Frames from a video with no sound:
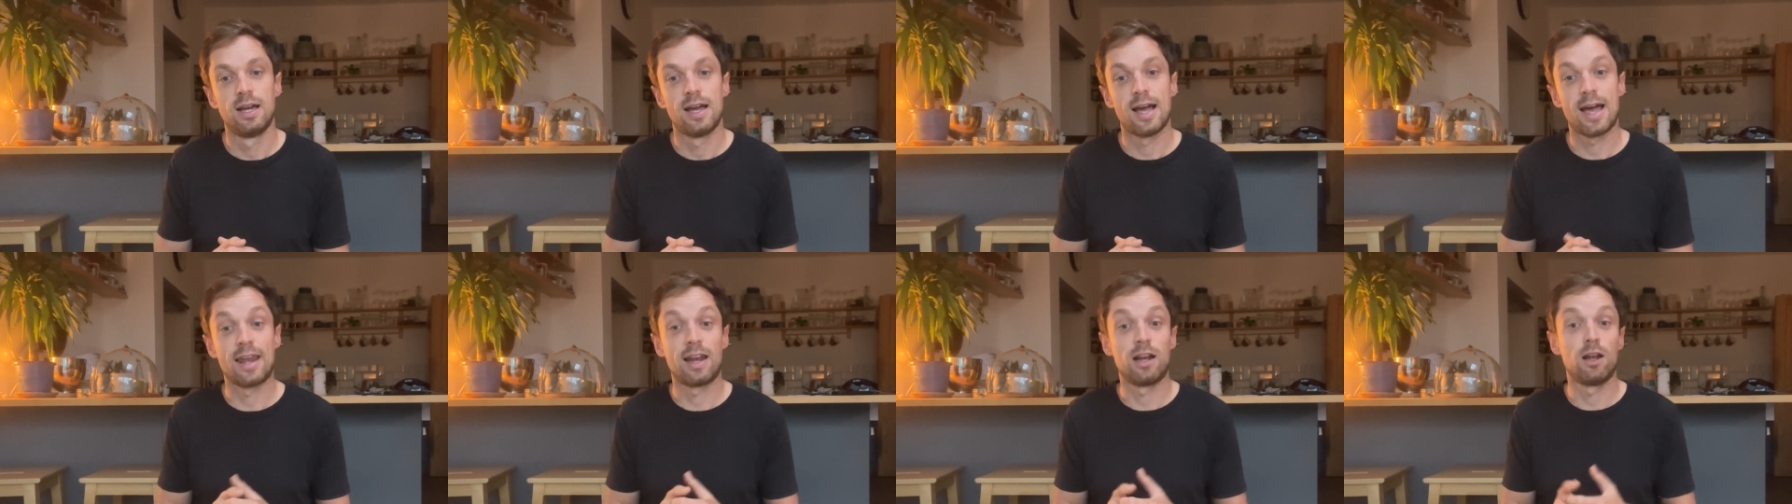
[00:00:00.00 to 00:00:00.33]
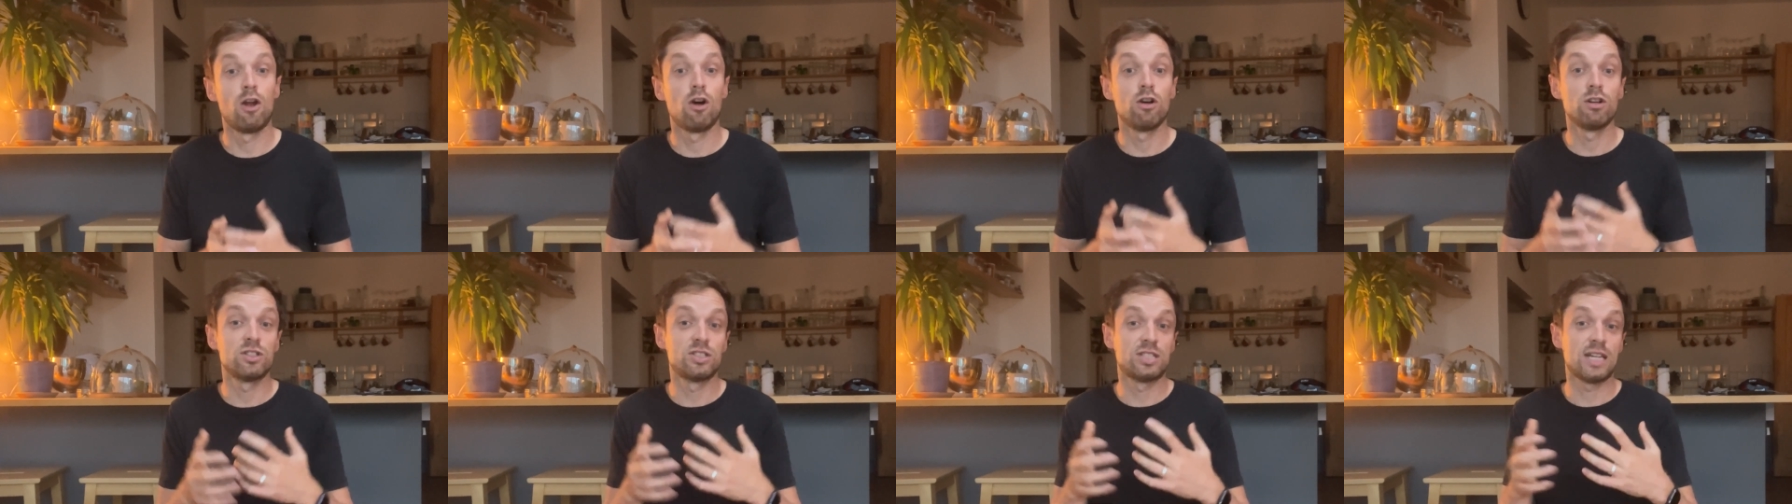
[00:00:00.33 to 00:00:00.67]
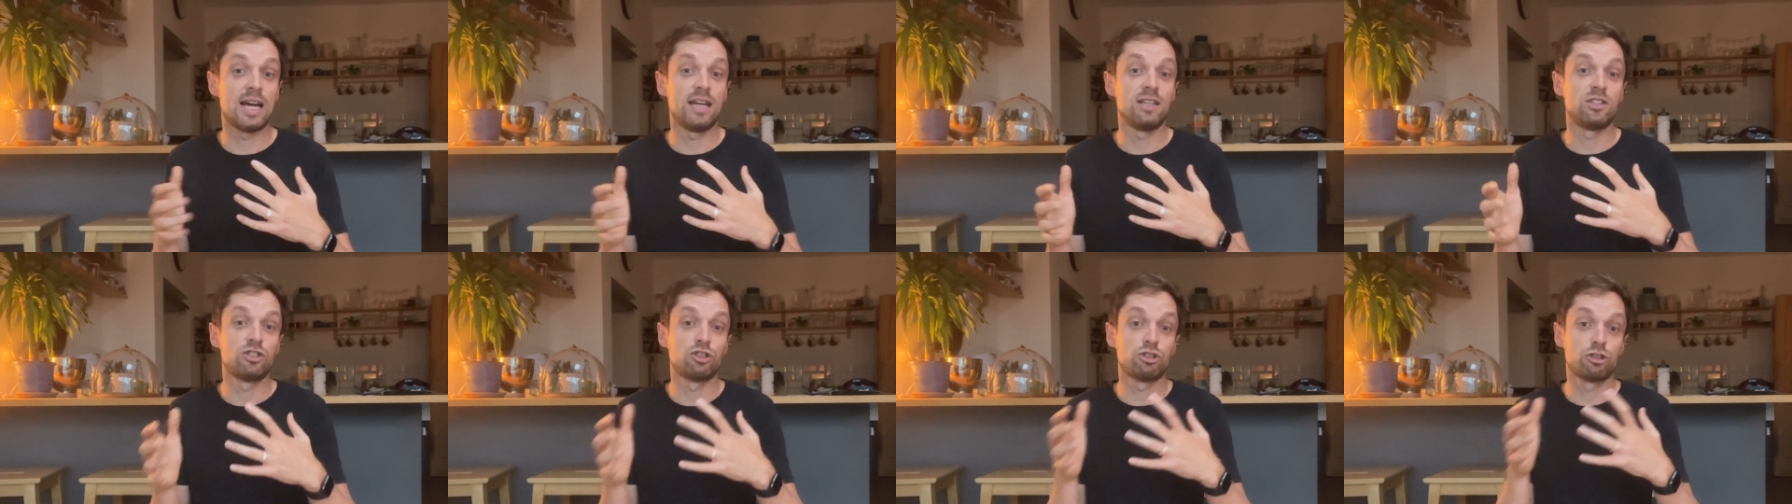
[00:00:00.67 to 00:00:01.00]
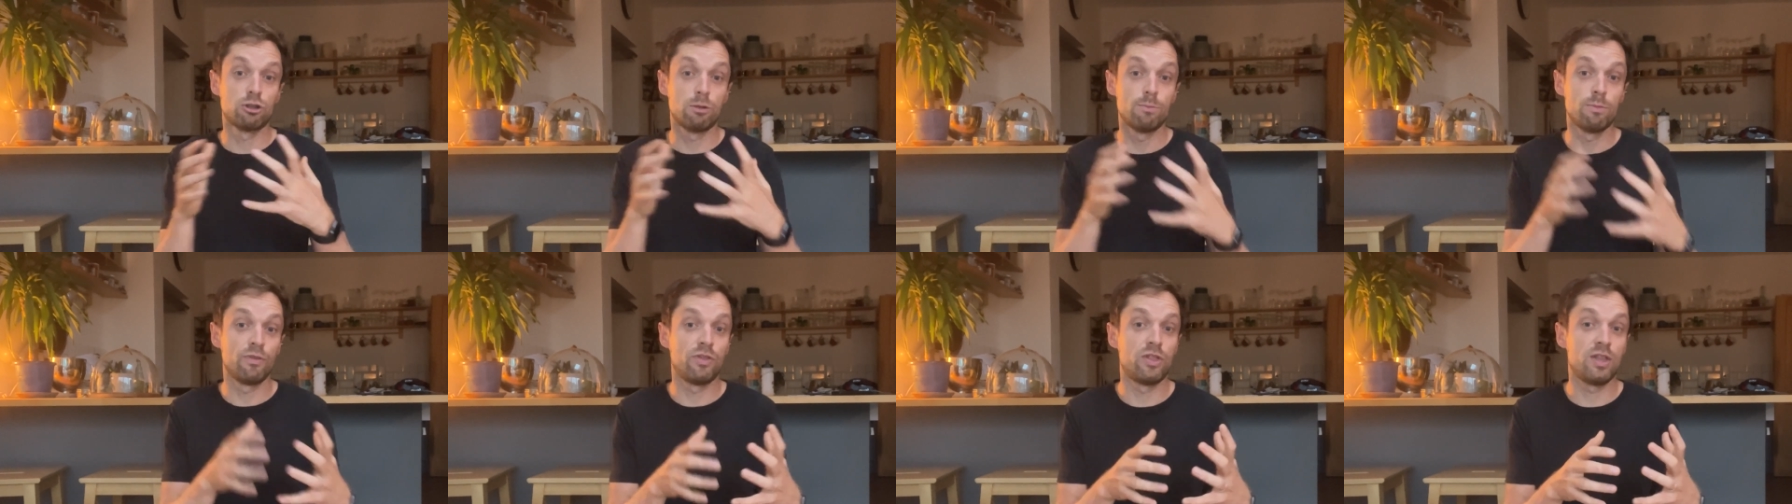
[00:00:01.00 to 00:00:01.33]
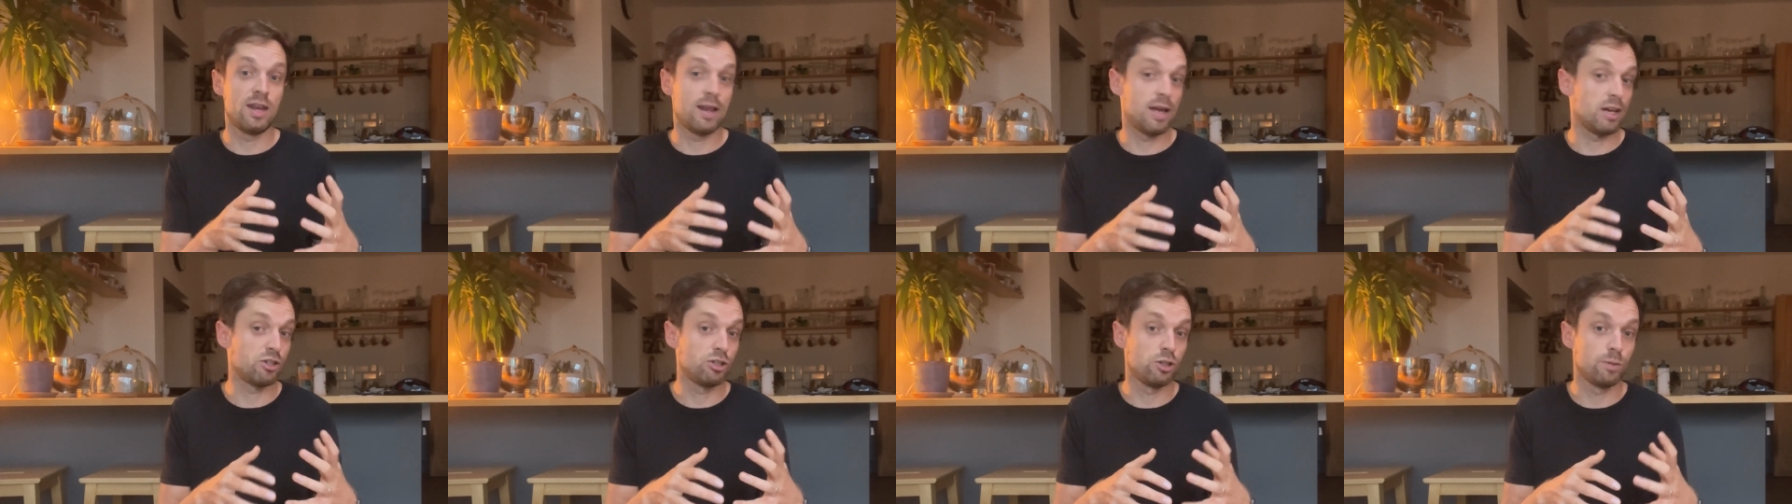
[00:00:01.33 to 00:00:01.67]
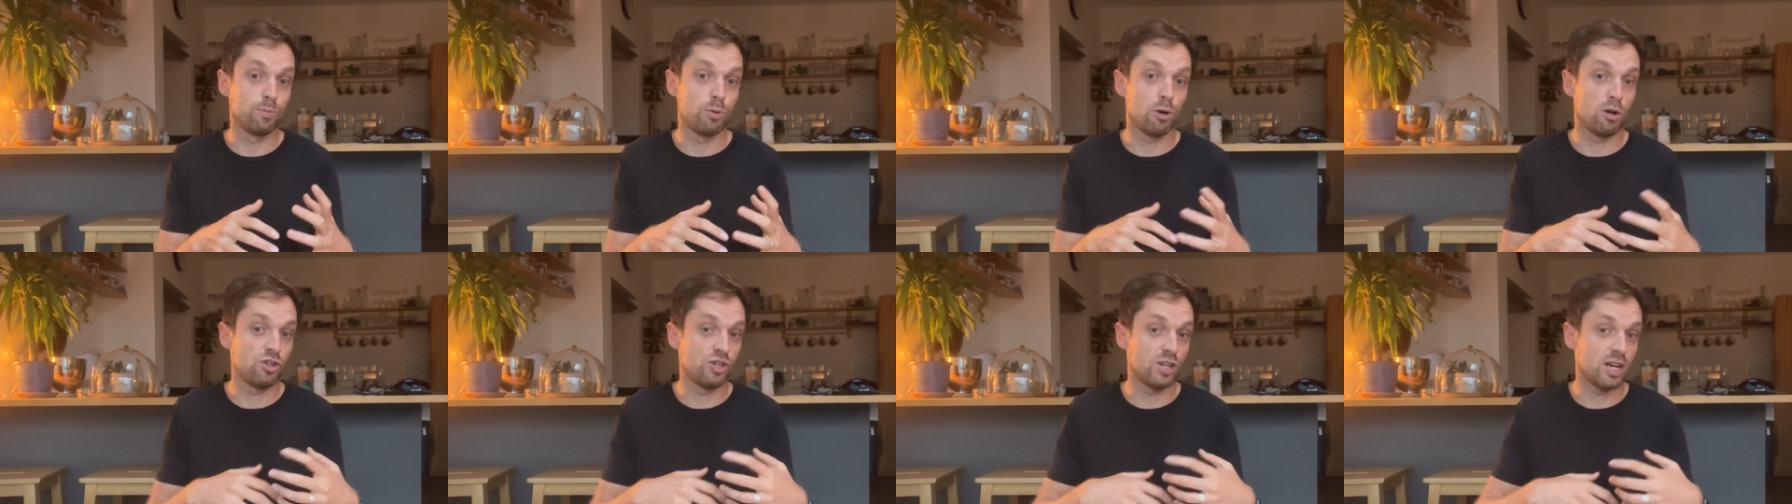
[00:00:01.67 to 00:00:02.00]
And alongside some of the national
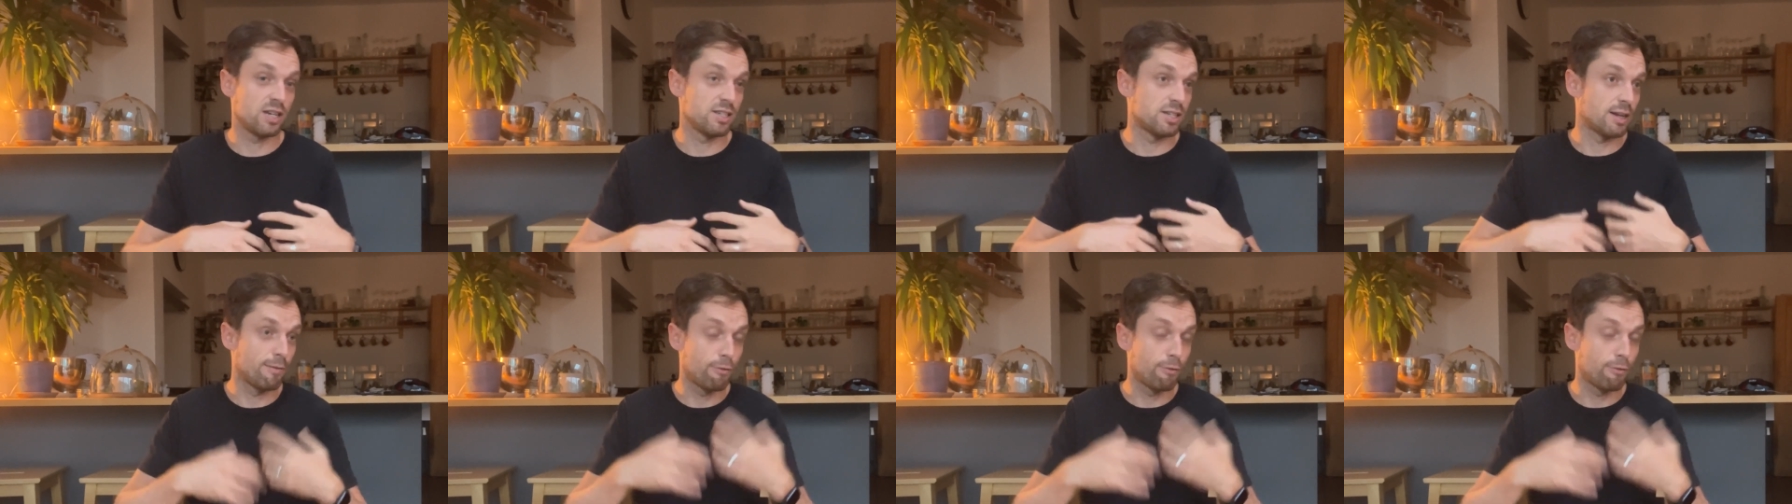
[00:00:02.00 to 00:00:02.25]
projects